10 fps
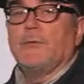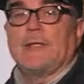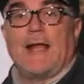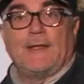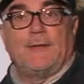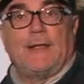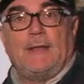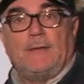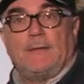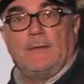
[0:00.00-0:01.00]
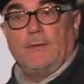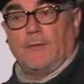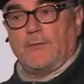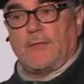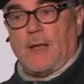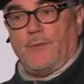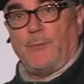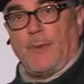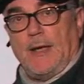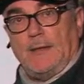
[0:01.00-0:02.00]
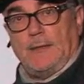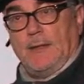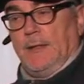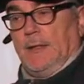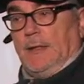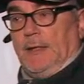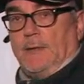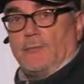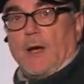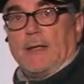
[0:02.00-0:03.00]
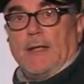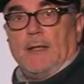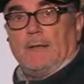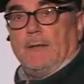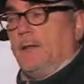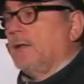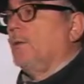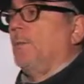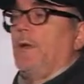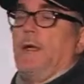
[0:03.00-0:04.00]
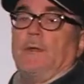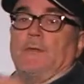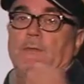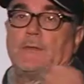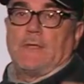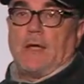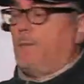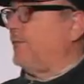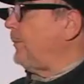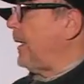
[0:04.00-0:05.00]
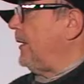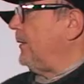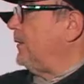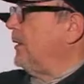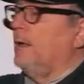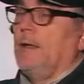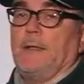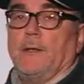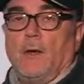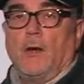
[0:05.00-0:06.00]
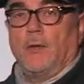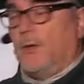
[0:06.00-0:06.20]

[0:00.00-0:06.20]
calculate, the time spent in the rocket compared to the time spent on